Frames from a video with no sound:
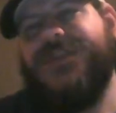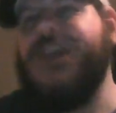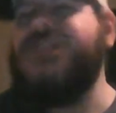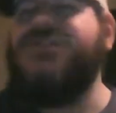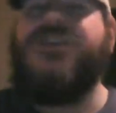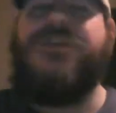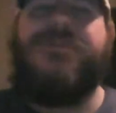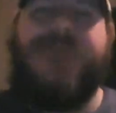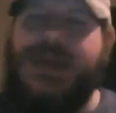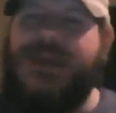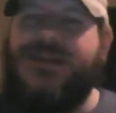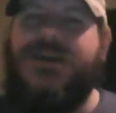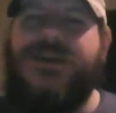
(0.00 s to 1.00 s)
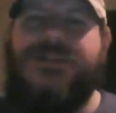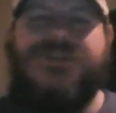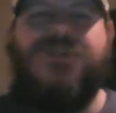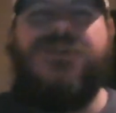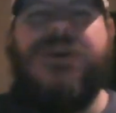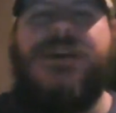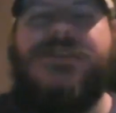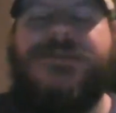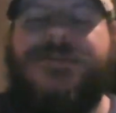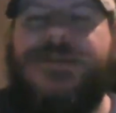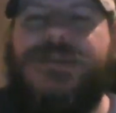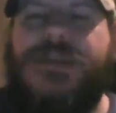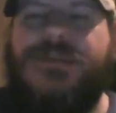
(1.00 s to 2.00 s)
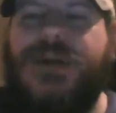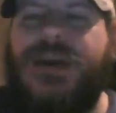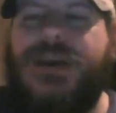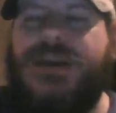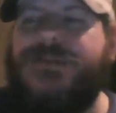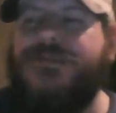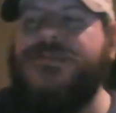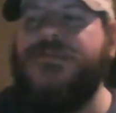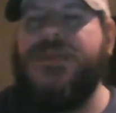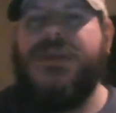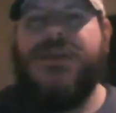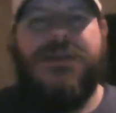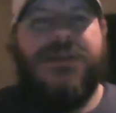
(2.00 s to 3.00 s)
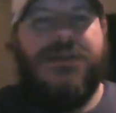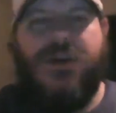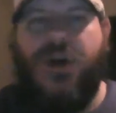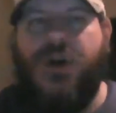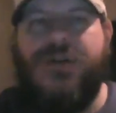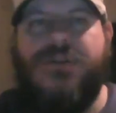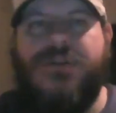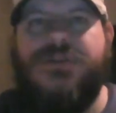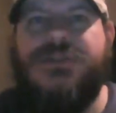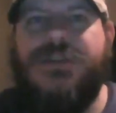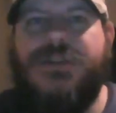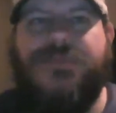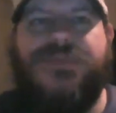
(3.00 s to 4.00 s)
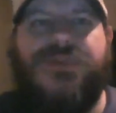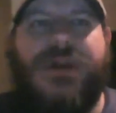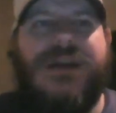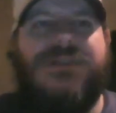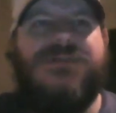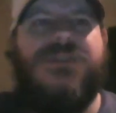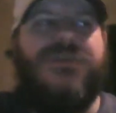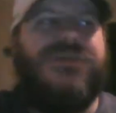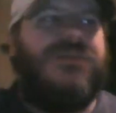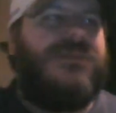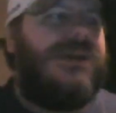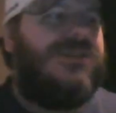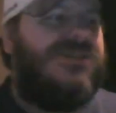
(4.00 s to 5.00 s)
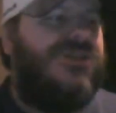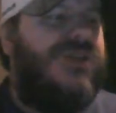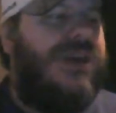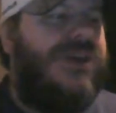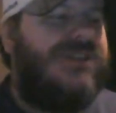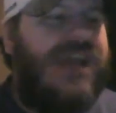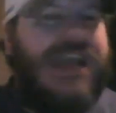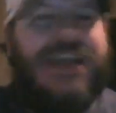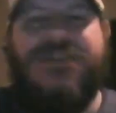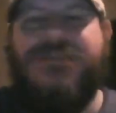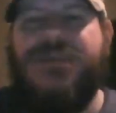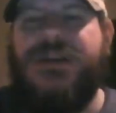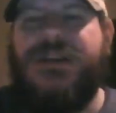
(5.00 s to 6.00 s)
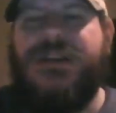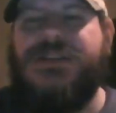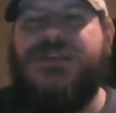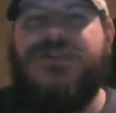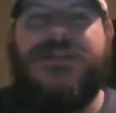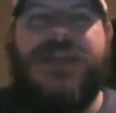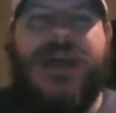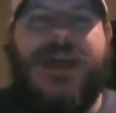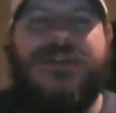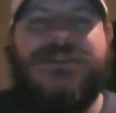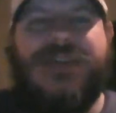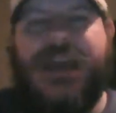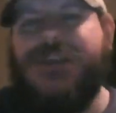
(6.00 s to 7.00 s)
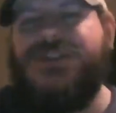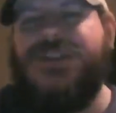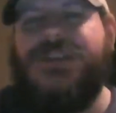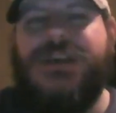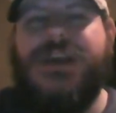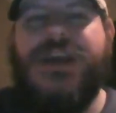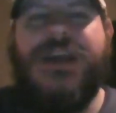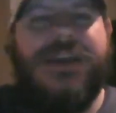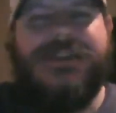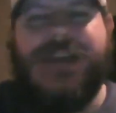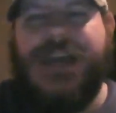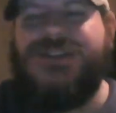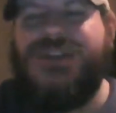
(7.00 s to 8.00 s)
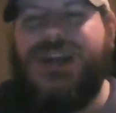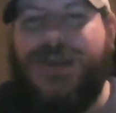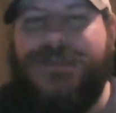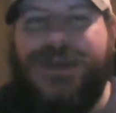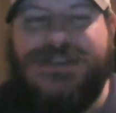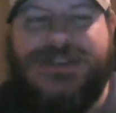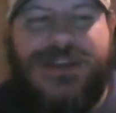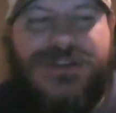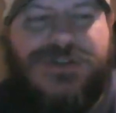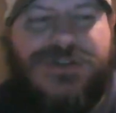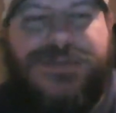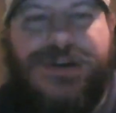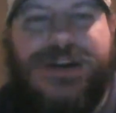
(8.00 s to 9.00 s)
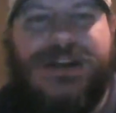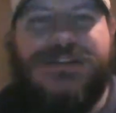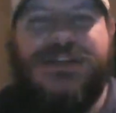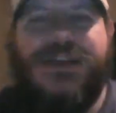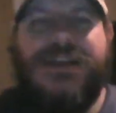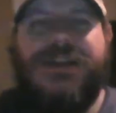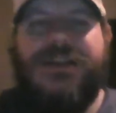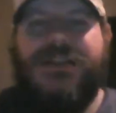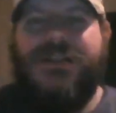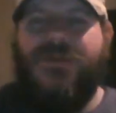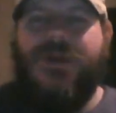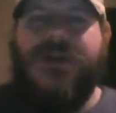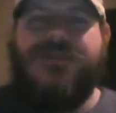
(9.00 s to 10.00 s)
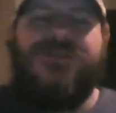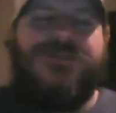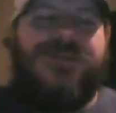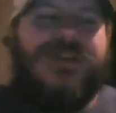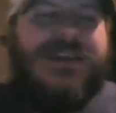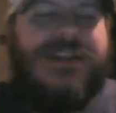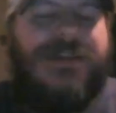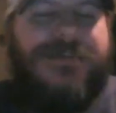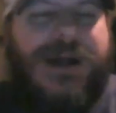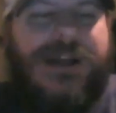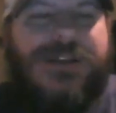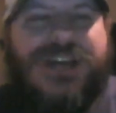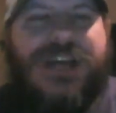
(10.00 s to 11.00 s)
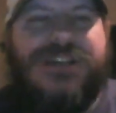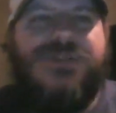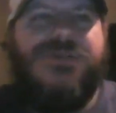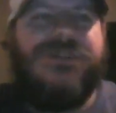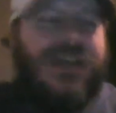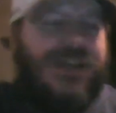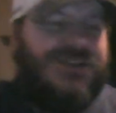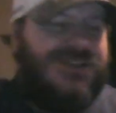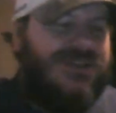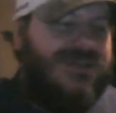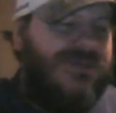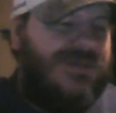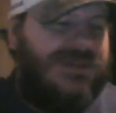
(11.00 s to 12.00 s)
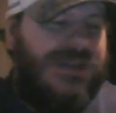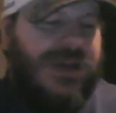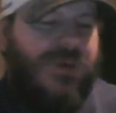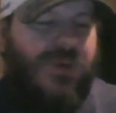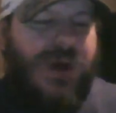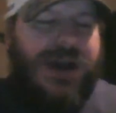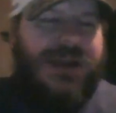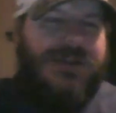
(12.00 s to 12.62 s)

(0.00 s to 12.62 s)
He took a pay cut. 2 years, $50 million. Cardinals, the Browns offered him like 2 years, $80 million. He turned it down. His agent got pissed at Drew Brees, where Drew Brees had to apologize to his agent. It was like, why are